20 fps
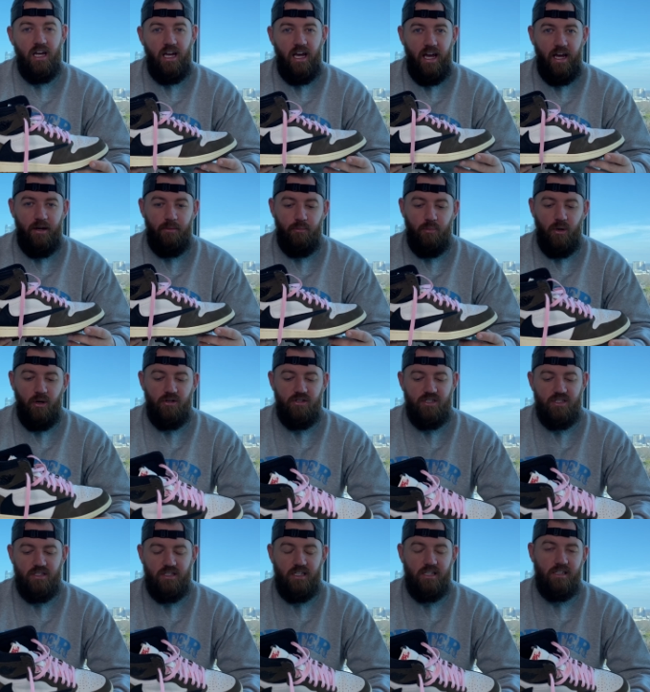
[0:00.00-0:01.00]
and
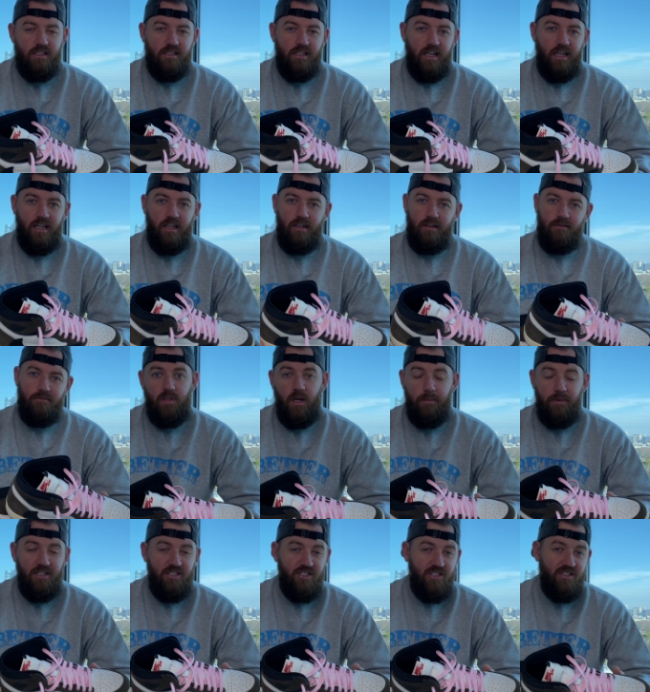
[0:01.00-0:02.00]
purchase these. And I
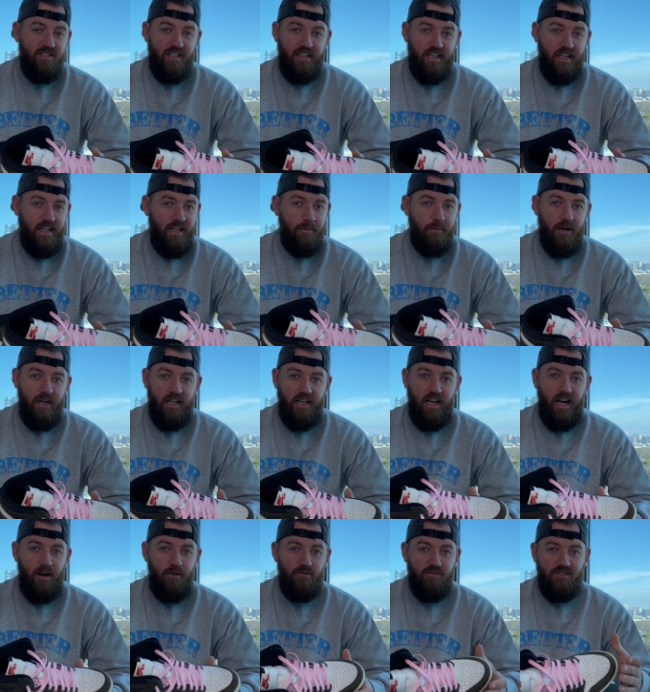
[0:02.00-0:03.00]
mean, just like anybody,
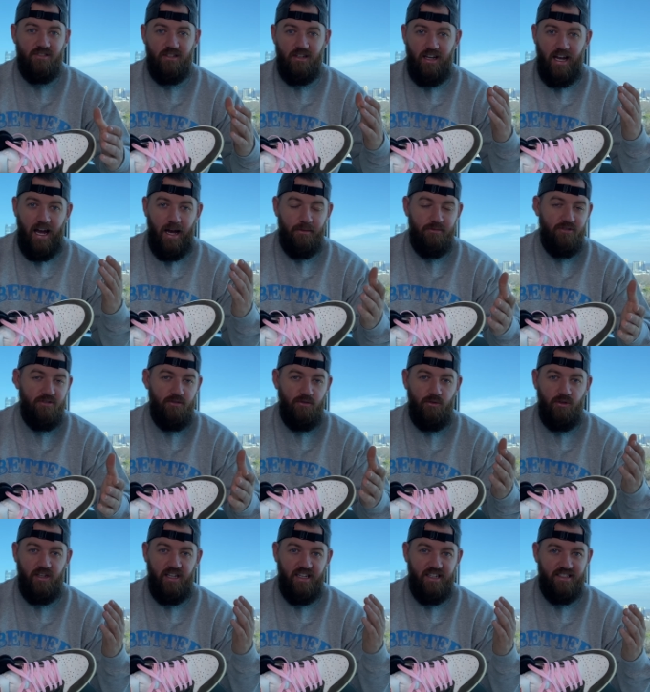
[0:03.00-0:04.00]
I was
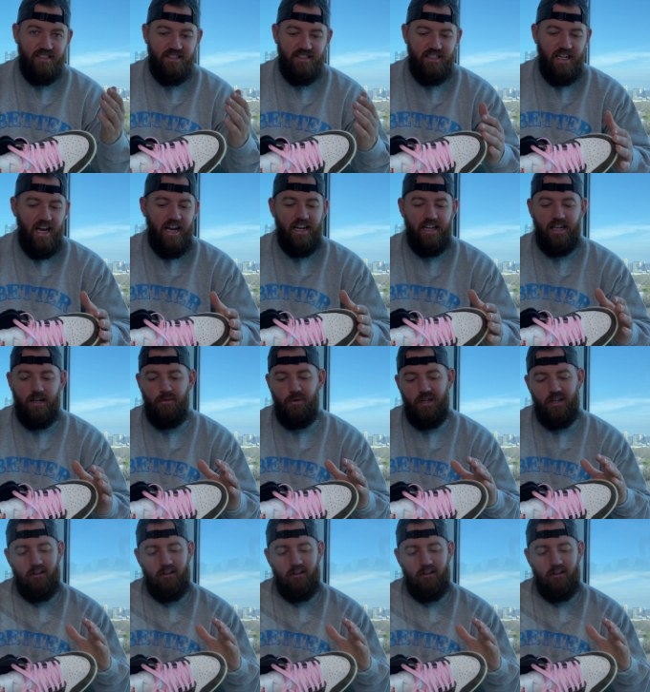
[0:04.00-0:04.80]
absolutely ecstatic. I went